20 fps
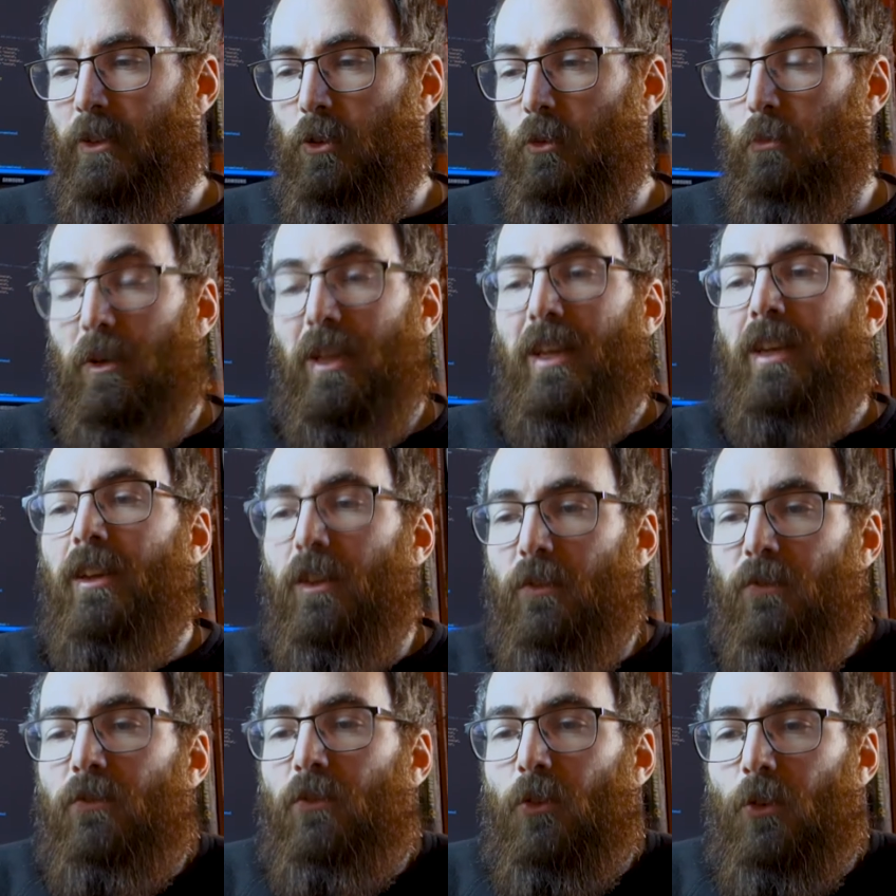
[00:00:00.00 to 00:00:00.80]
you're making
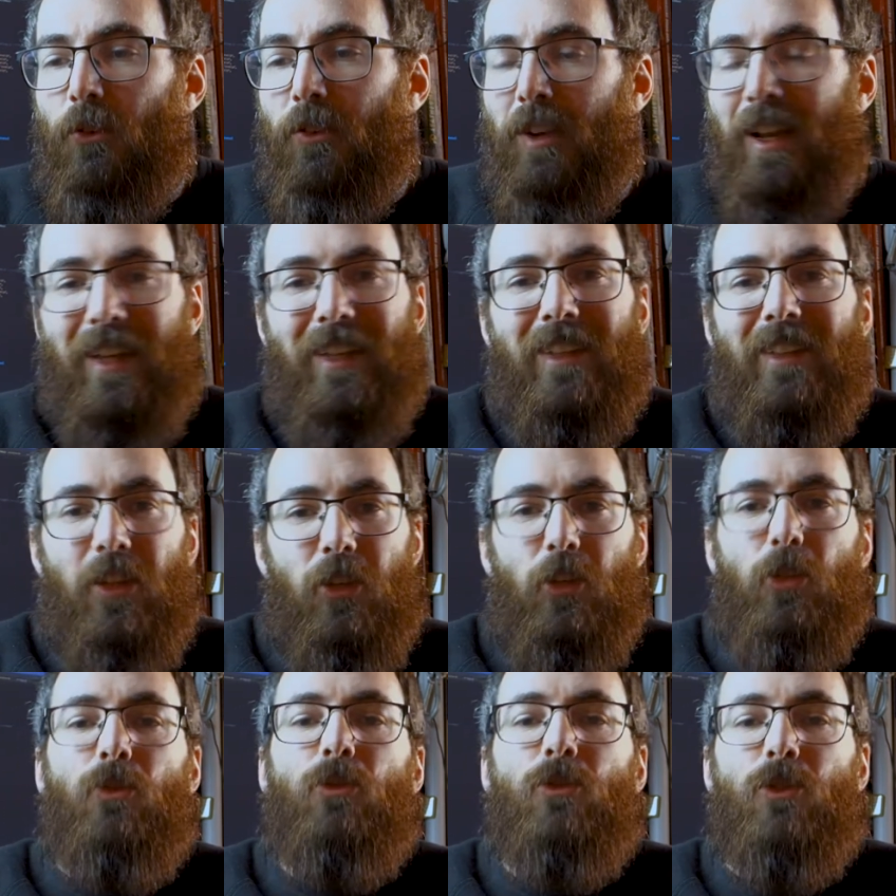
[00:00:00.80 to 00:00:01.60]
it for like the
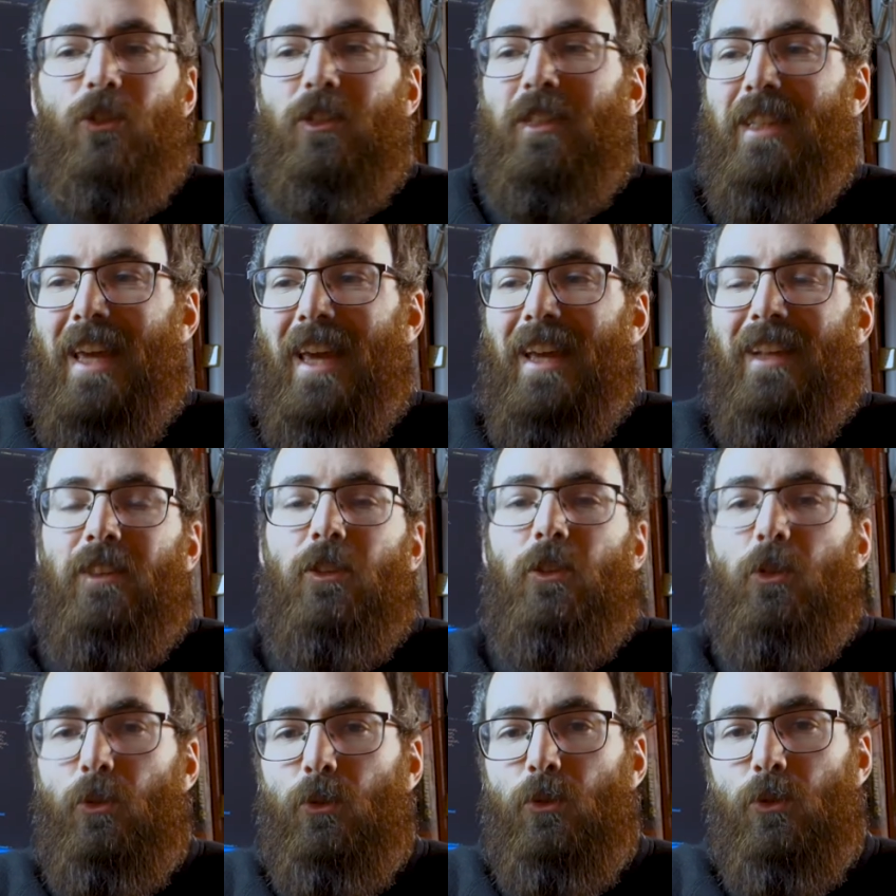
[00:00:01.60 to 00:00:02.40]
user, the
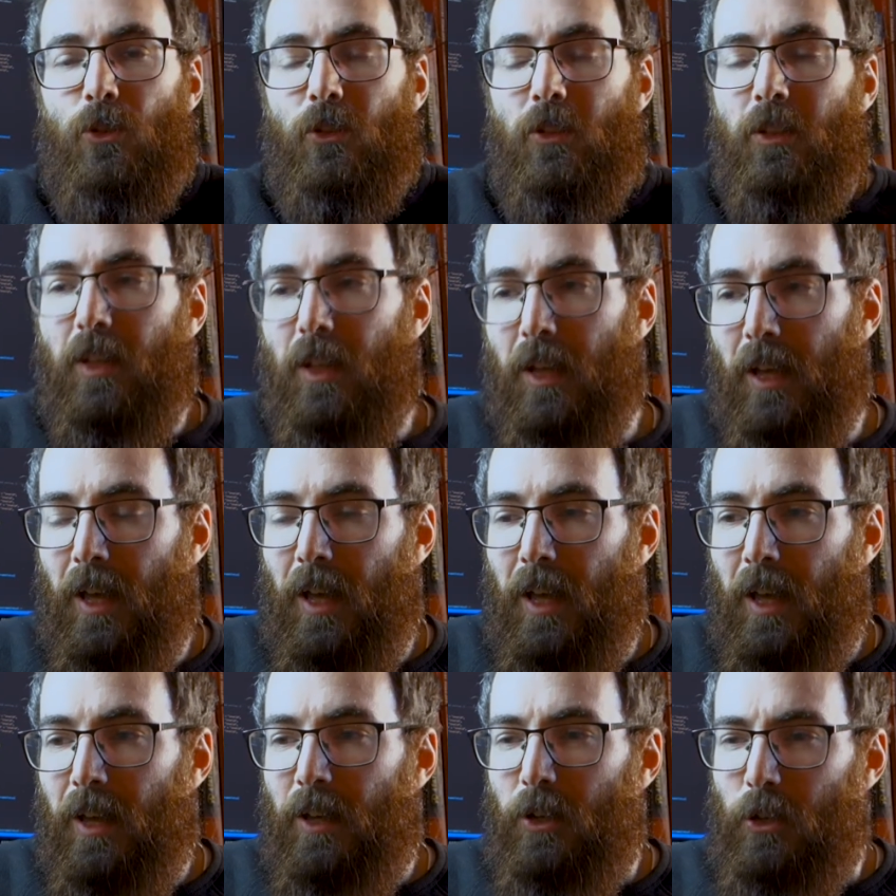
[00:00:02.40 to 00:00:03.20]
end user,
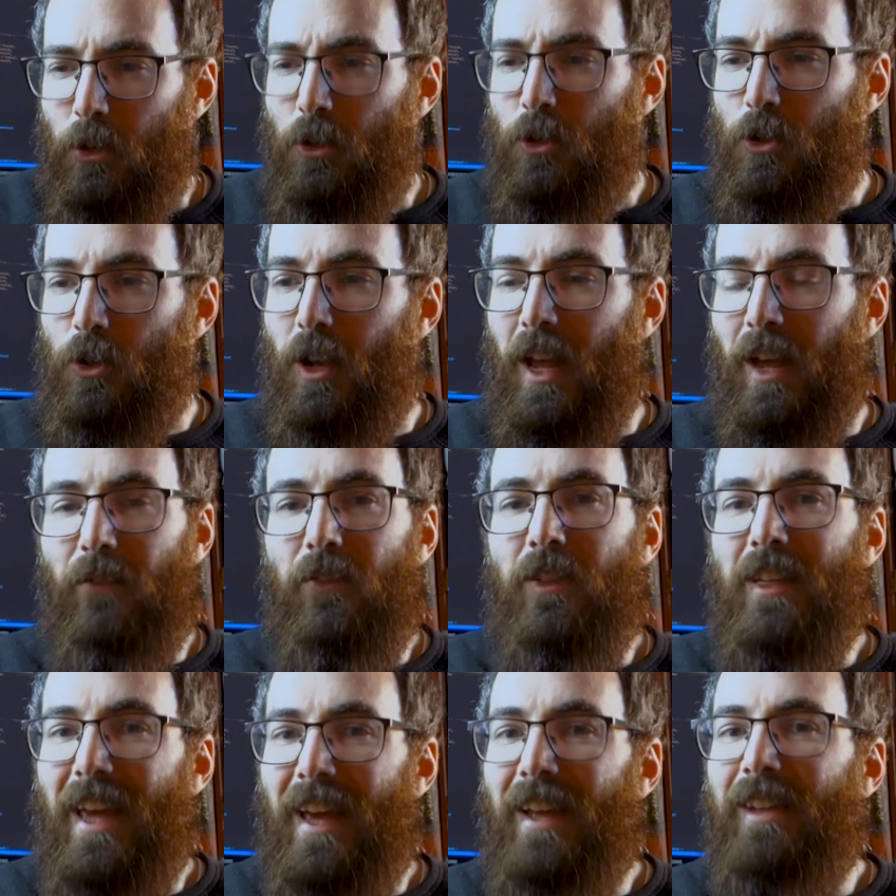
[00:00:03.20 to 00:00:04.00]
you should have
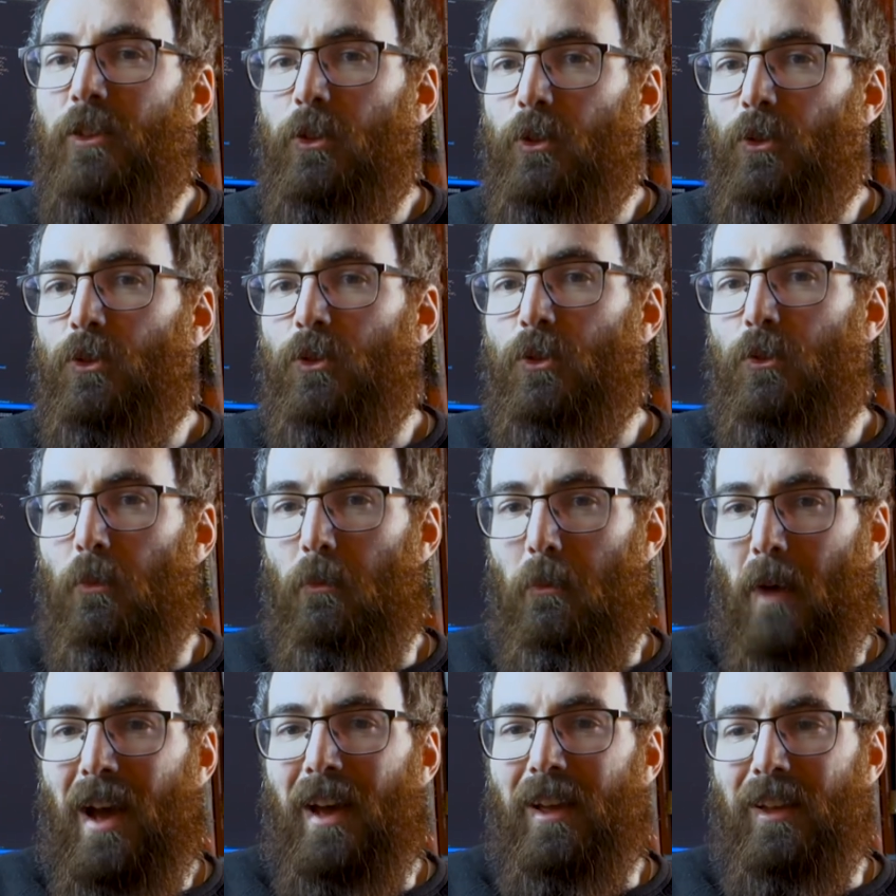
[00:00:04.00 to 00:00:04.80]
the end user in
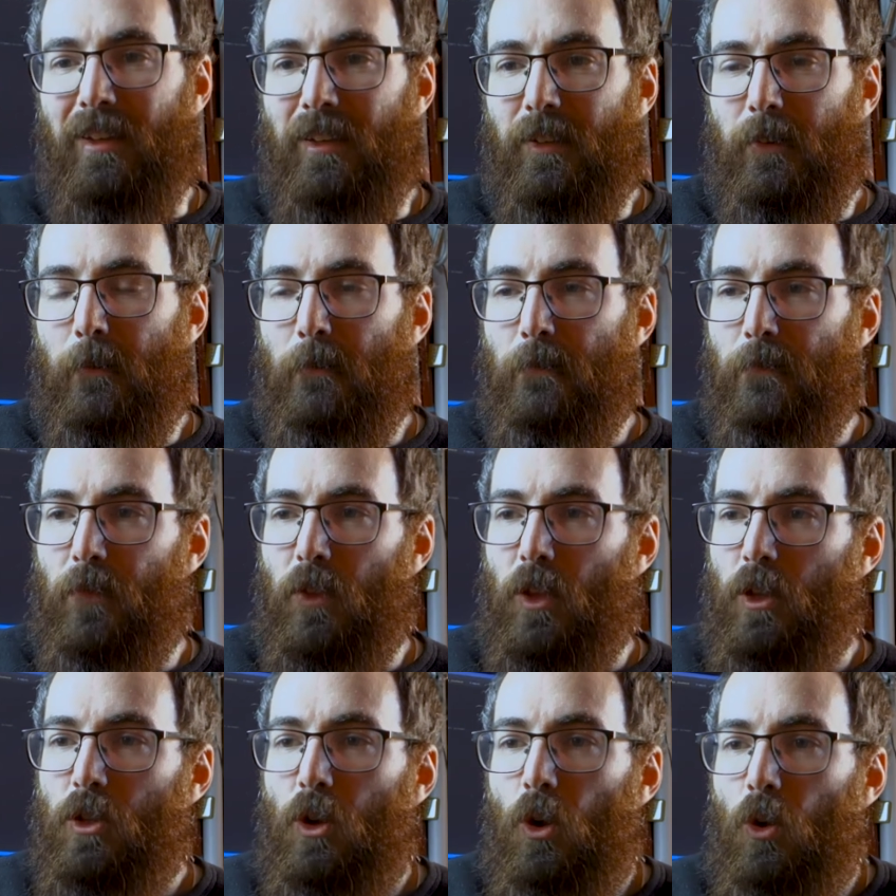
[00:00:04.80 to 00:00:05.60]
mind.
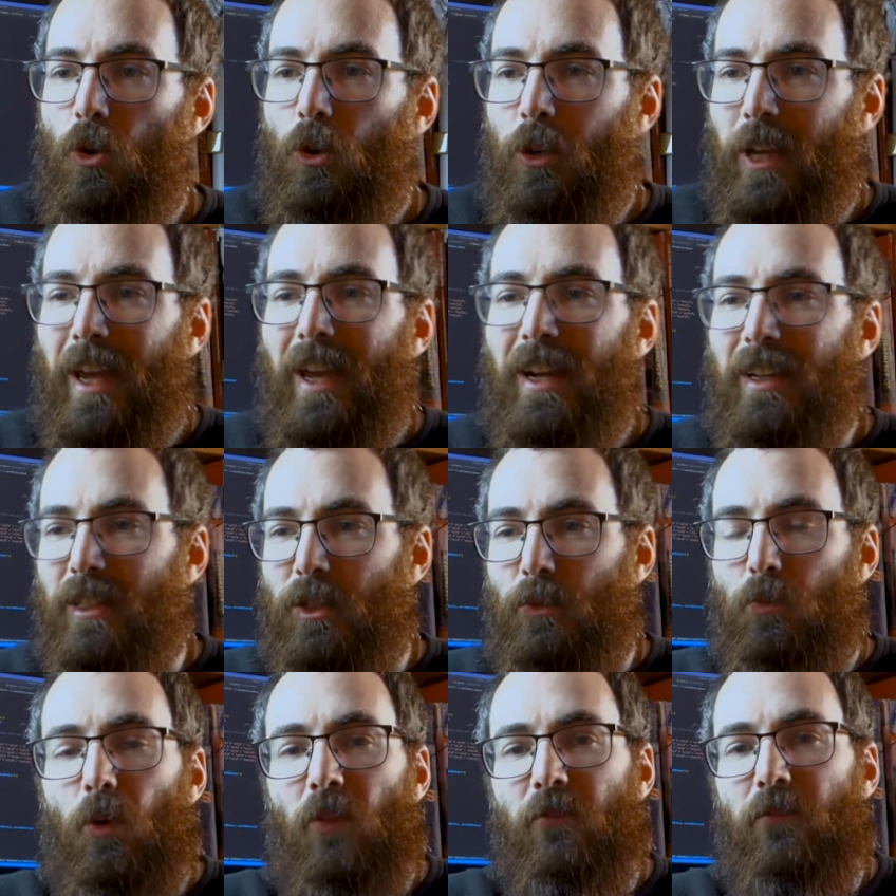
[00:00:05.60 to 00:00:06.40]
So who
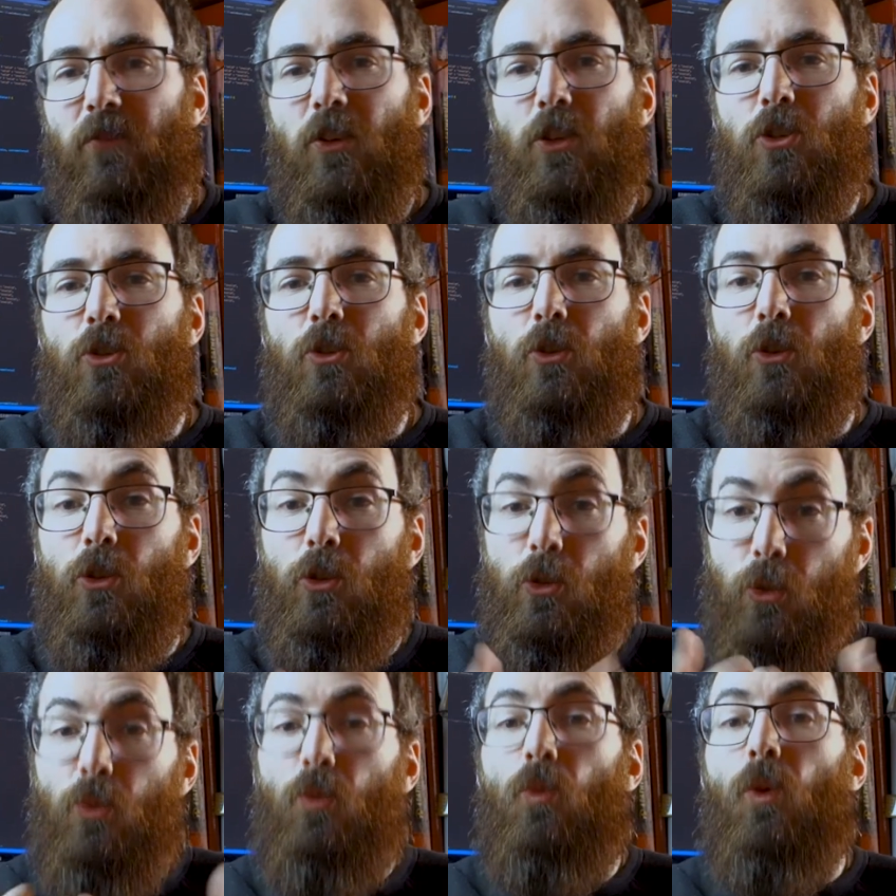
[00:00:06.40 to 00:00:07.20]
cares what feature
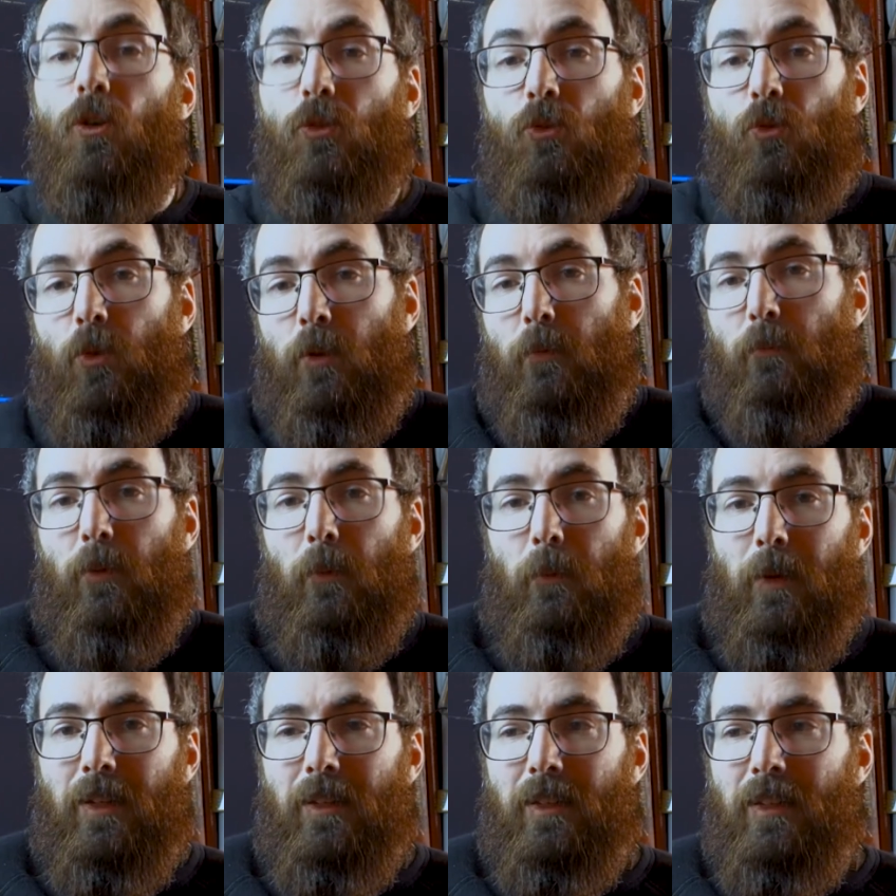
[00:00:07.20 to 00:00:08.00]
you want to
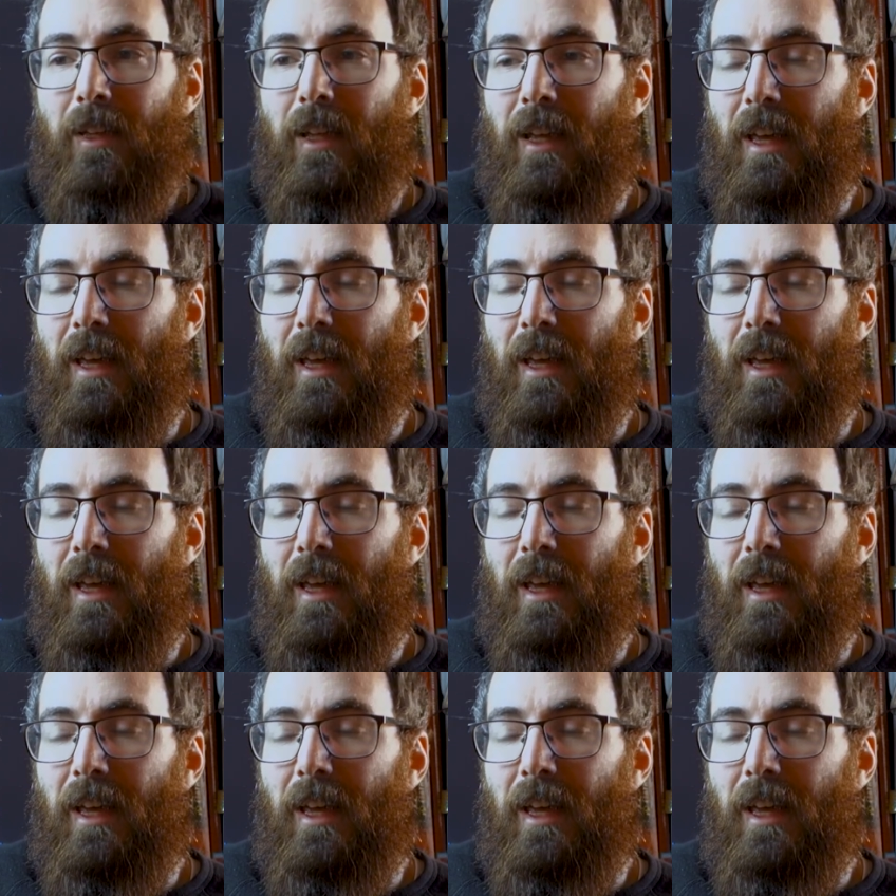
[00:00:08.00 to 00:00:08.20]
implement?